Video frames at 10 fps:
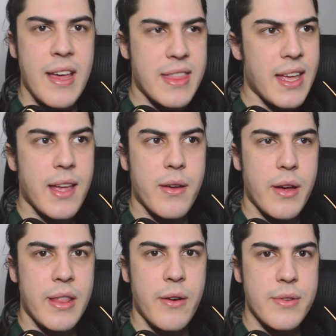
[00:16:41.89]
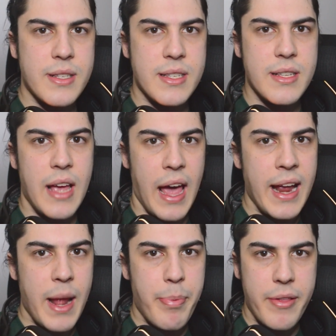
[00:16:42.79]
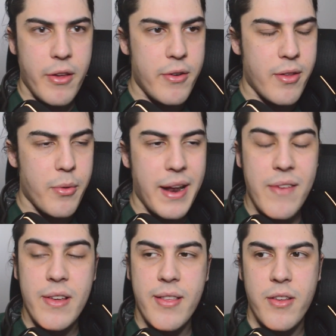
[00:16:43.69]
I think there was 8 episodes or whatever.